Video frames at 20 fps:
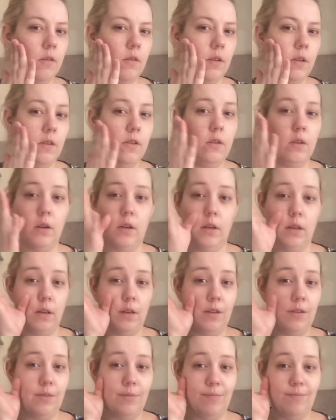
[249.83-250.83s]
This side
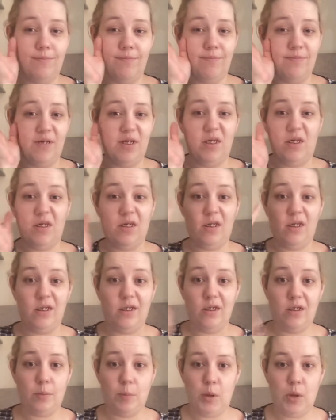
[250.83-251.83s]
is just
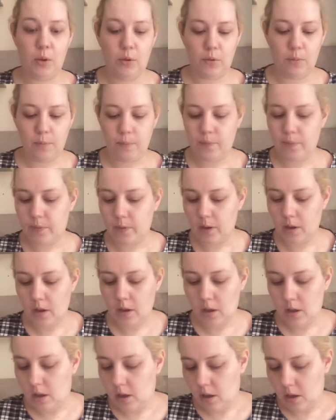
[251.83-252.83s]
smooth.
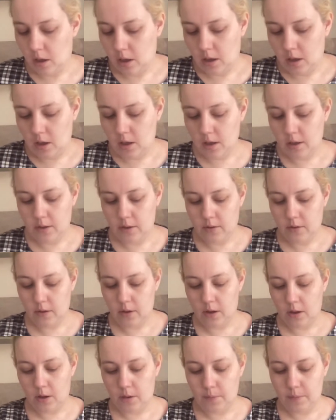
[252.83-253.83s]
So
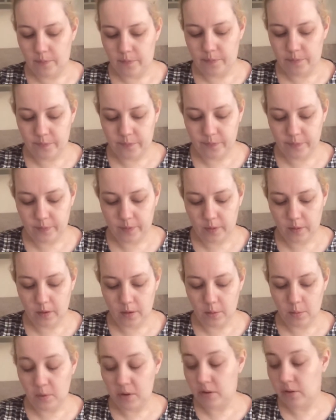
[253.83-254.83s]

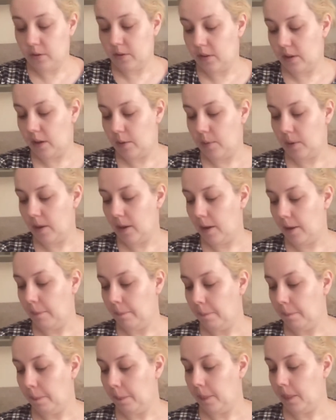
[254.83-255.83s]
we shall see how we go.
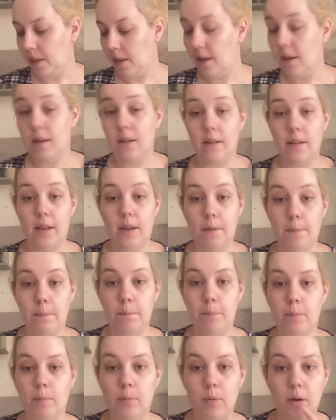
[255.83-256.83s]
Now,
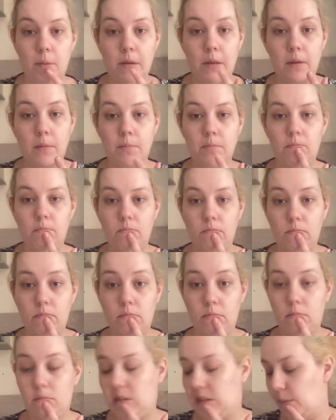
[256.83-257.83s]
priming
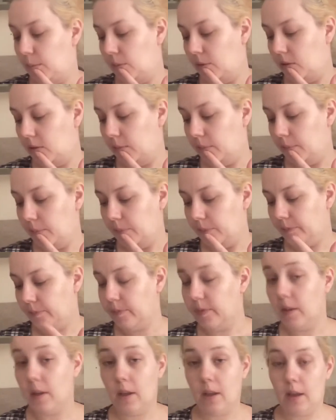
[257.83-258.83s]
lips.
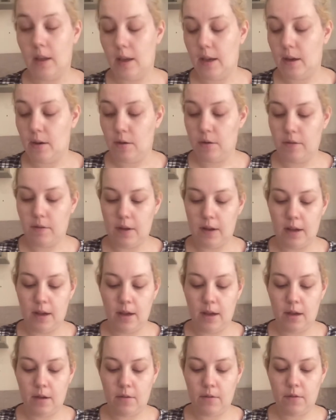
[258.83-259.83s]
E.L.F
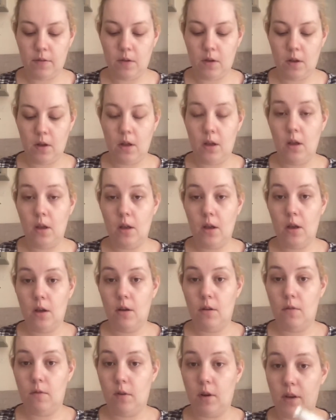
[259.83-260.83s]
have
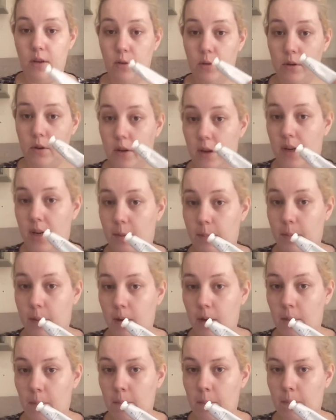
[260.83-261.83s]
Ride or Die lip
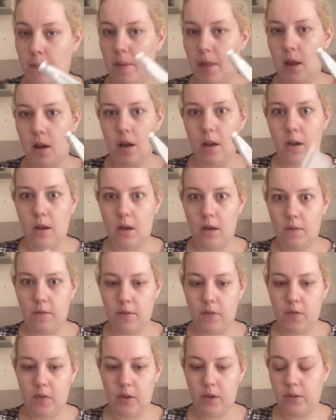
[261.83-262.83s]
balm. Love
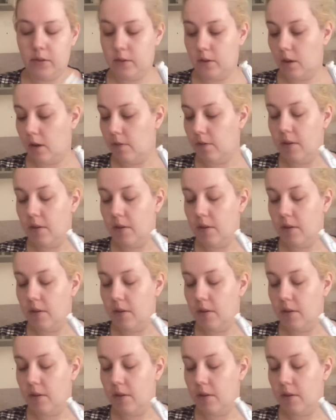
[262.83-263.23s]
this stuff.